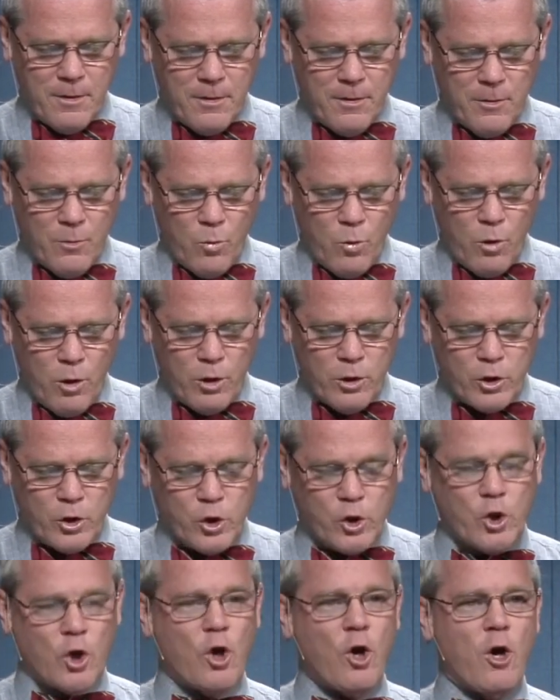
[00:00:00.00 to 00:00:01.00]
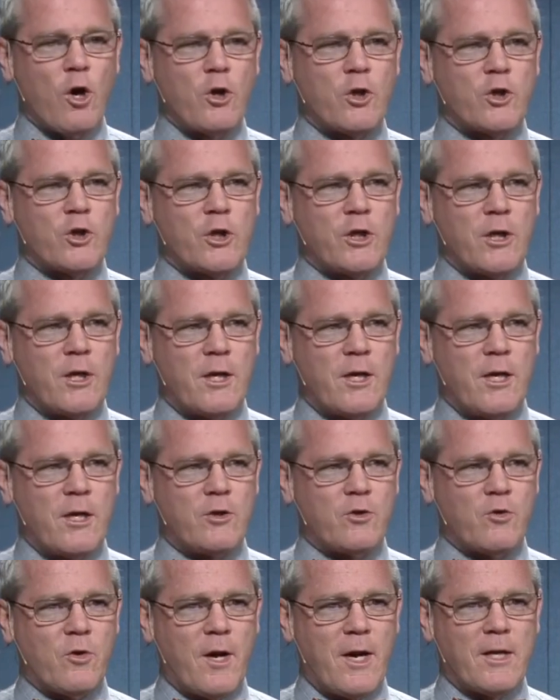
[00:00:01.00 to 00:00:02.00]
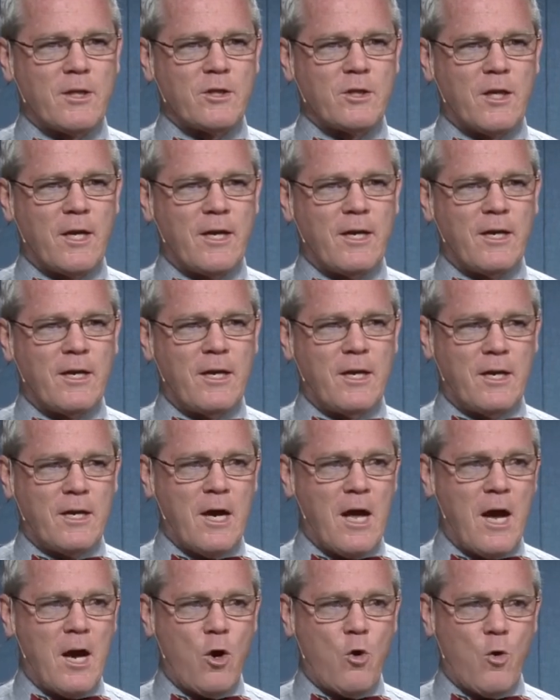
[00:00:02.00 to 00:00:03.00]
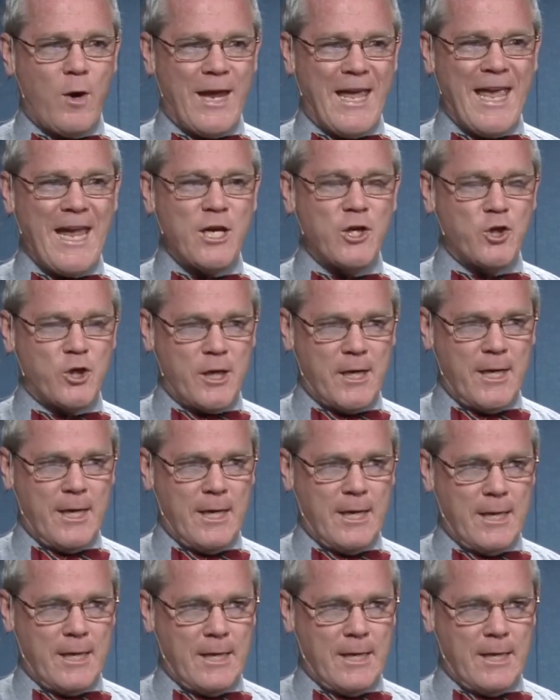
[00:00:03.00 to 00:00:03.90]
word church, he translated it congregation,